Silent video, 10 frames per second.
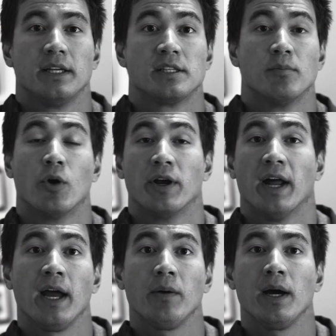Des Moines,
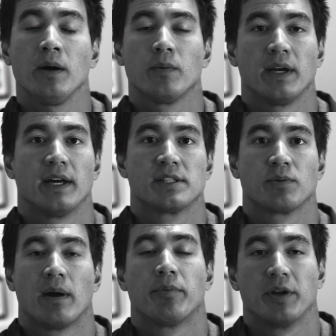Iowa. We had
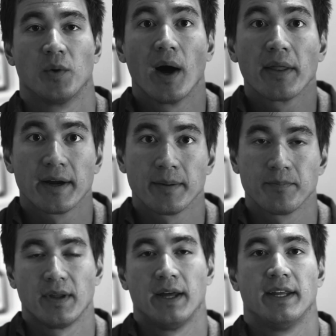swam pretty well
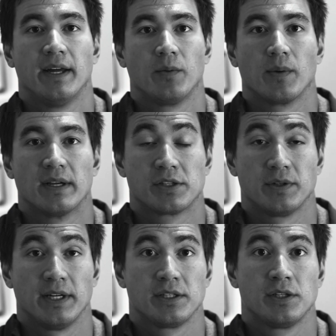there, and then we went
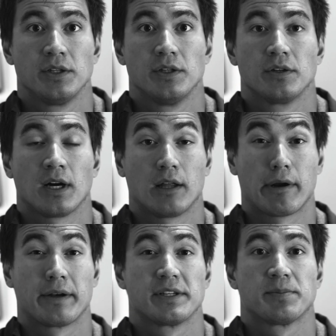straight to
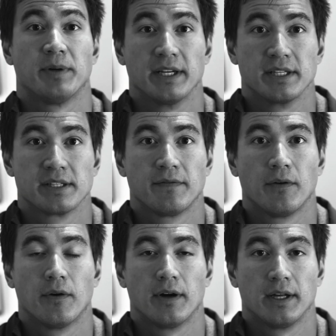Colorado Springs
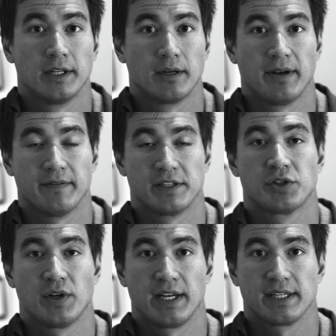for a little bit of a
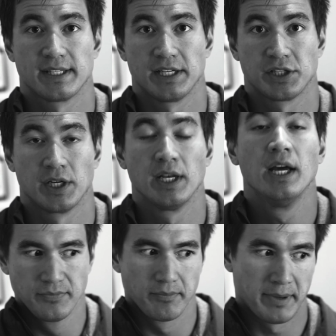training
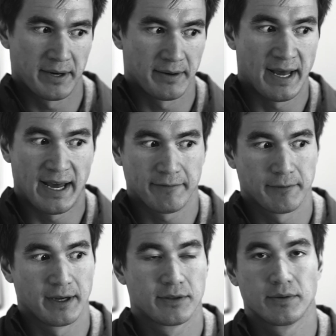session. About
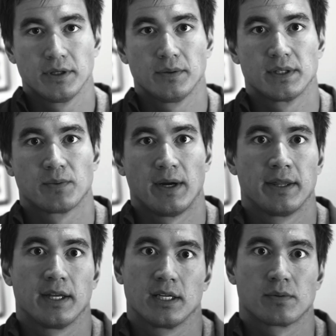halfway through was
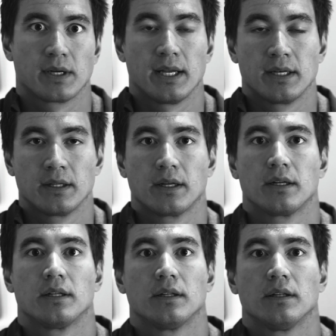when things were getting a
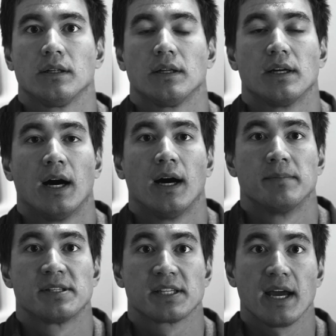little
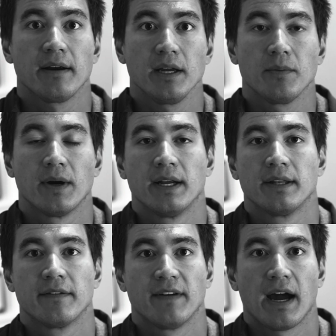scary,
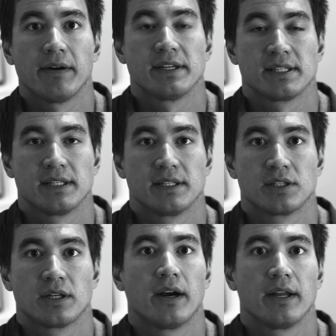when the virus
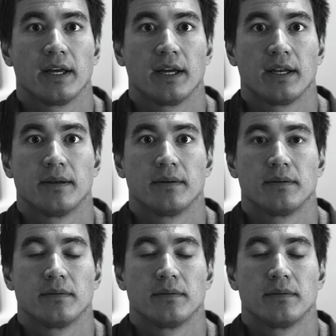started